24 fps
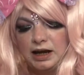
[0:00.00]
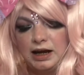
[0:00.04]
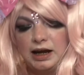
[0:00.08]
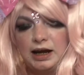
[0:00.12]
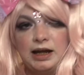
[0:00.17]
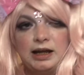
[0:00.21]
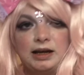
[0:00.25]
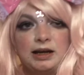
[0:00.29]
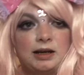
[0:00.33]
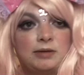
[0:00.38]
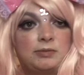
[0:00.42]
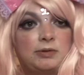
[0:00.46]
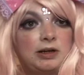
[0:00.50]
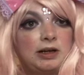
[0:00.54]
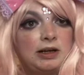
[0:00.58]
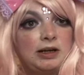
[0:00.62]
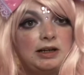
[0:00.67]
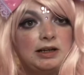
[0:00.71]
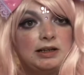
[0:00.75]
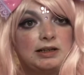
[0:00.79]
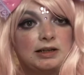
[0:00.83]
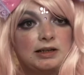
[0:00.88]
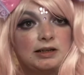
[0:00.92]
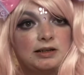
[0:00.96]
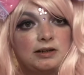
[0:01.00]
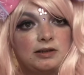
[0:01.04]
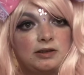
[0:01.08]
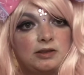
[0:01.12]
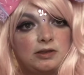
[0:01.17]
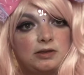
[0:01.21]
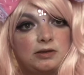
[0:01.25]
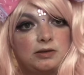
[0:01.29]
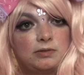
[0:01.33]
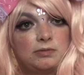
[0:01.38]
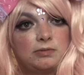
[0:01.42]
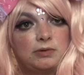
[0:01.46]
And I'm going to need
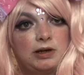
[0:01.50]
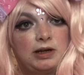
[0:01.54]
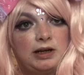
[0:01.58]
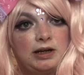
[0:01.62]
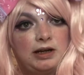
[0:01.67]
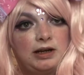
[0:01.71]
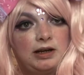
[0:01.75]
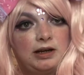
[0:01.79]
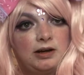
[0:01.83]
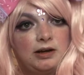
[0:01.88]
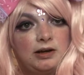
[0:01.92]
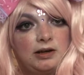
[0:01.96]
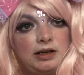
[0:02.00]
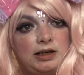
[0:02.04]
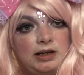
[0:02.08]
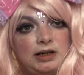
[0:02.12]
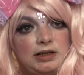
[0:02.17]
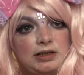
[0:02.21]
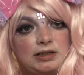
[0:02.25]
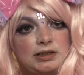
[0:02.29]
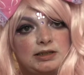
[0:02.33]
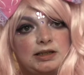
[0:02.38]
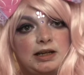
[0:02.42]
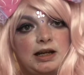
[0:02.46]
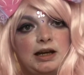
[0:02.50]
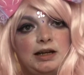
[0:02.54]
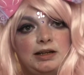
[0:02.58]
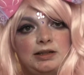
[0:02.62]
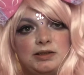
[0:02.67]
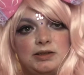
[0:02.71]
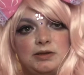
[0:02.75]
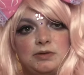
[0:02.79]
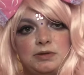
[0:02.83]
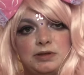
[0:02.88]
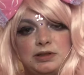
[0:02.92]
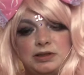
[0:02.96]
3 on each side,
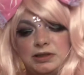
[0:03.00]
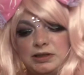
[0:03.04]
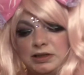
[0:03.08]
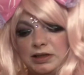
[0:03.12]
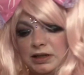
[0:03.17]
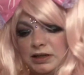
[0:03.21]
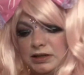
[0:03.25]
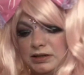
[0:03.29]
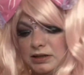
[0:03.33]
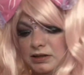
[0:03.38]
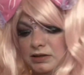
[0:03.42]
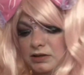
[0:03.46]
so a 6 in